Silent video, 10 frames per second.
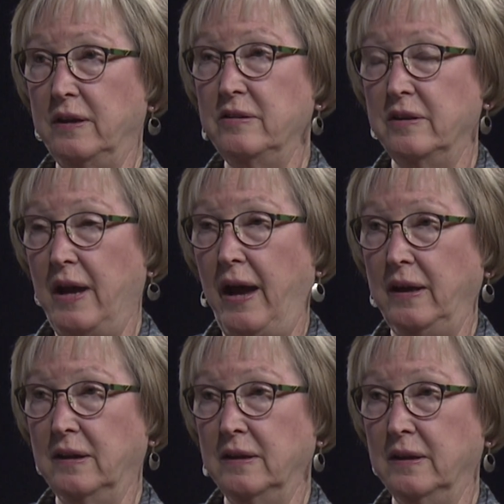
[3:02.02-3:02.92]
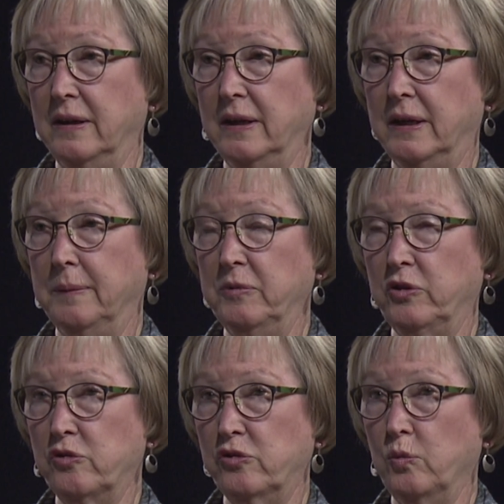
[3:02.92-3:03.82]
today.
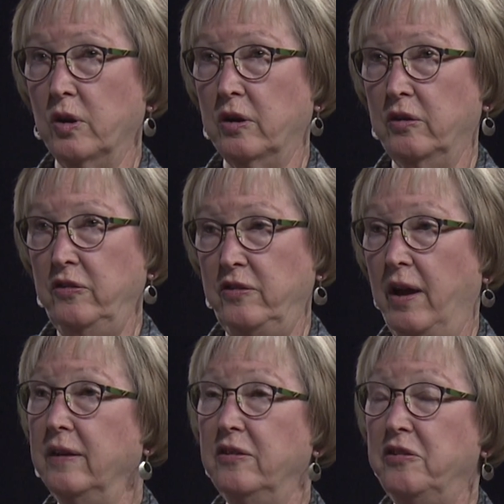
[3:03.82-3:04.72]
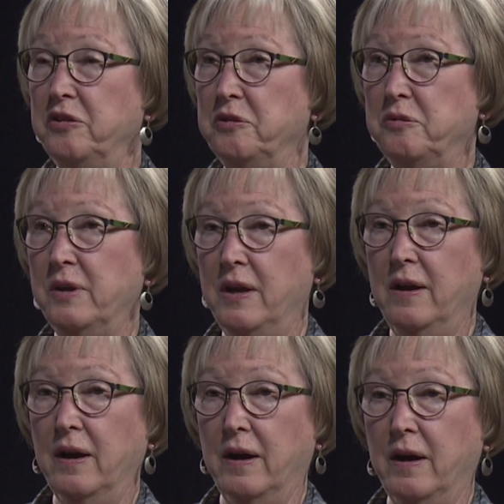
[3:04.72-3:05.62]
Social workers tend to
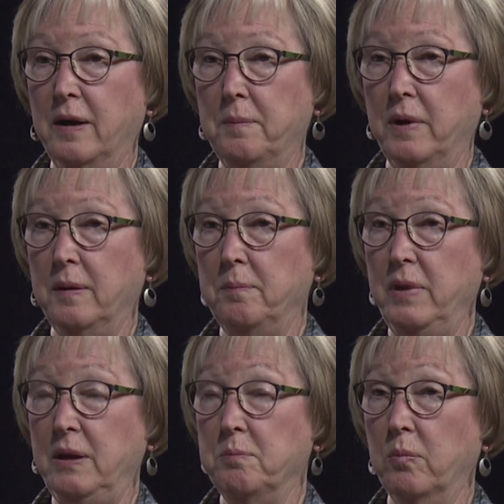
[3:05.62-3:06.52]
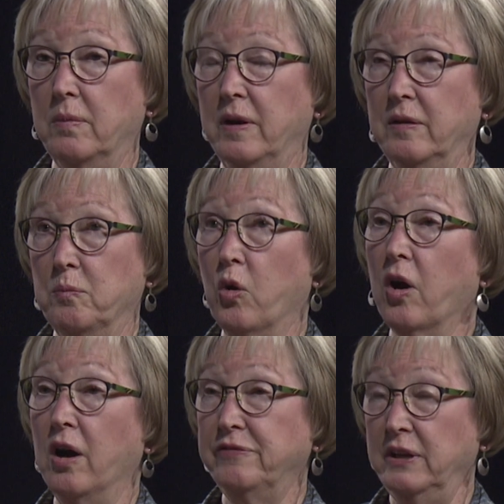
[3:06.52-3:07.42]
be more
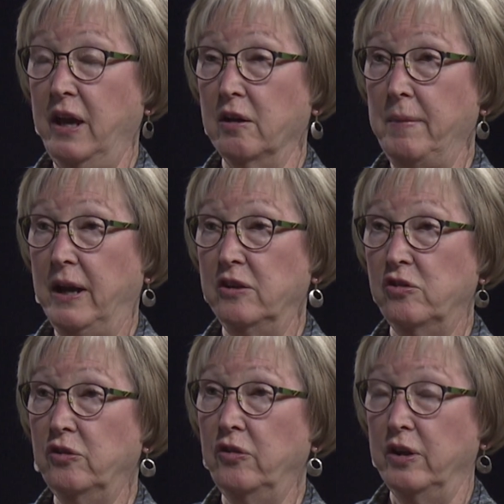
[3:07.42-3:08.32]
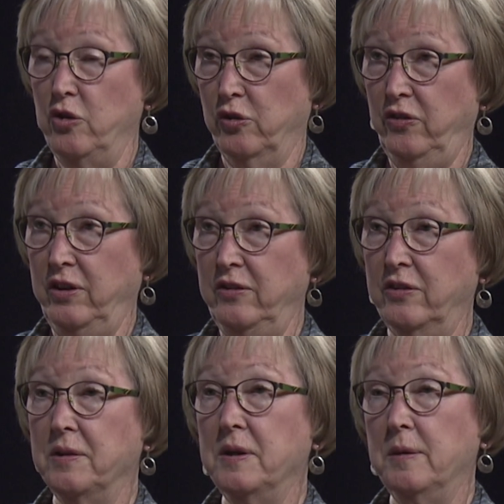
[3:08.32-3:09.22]
often care managers than
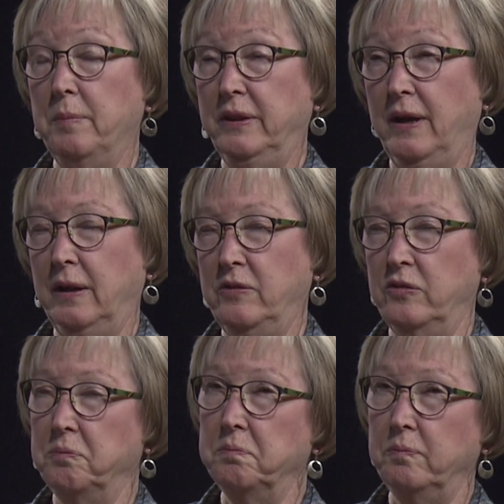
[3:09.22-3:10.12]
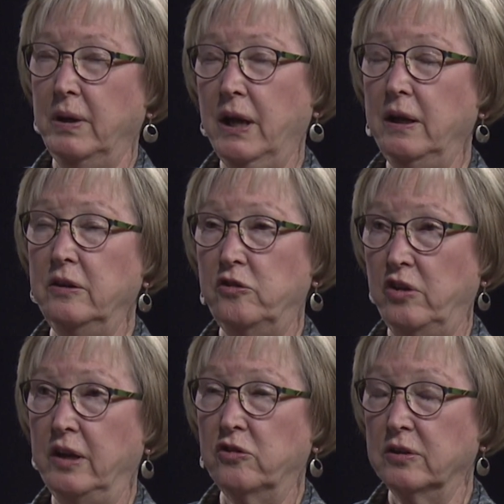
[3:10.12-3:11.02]
nurses, but that's beginning to
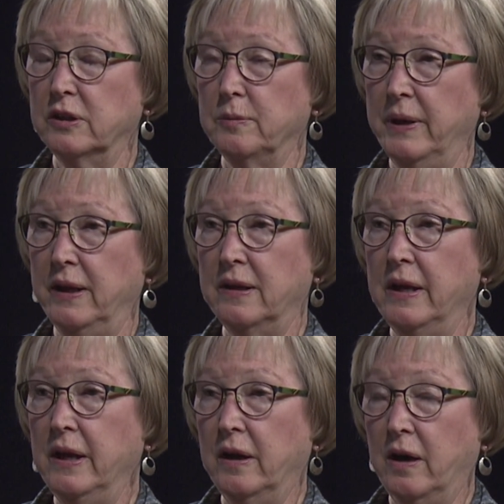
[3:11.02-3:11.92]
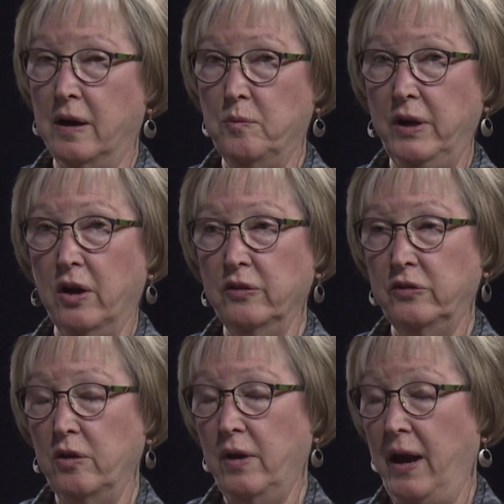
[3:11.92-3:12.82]
change a little bit. We
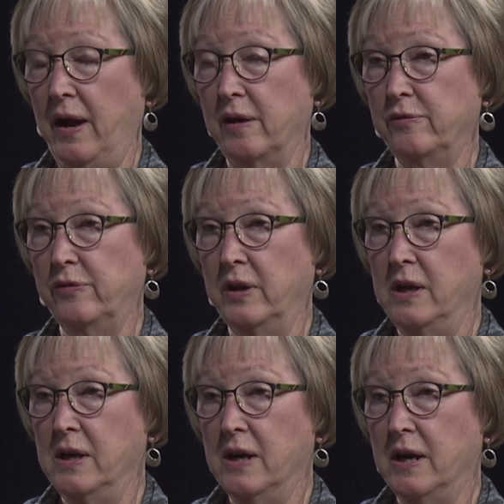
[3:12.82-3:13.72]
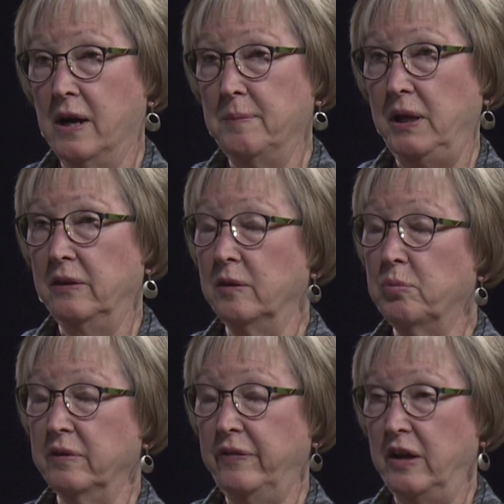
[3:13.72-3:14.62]
also have in the
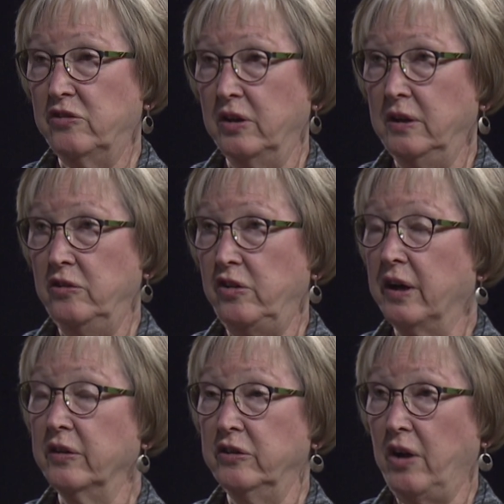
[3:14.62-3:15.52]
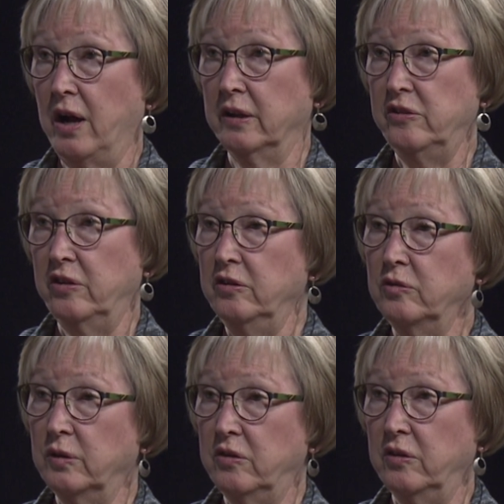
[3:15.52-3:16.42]
profession
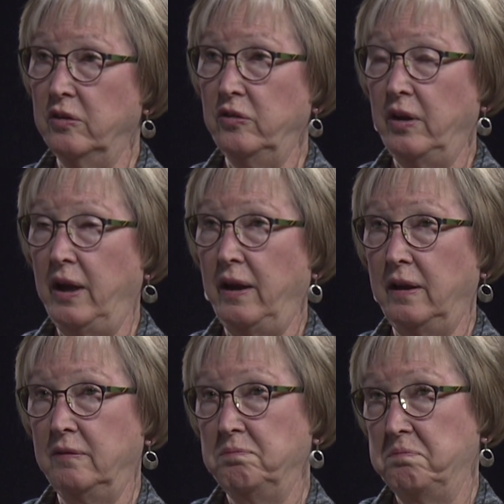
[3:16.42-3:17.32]
gerontologists, which is a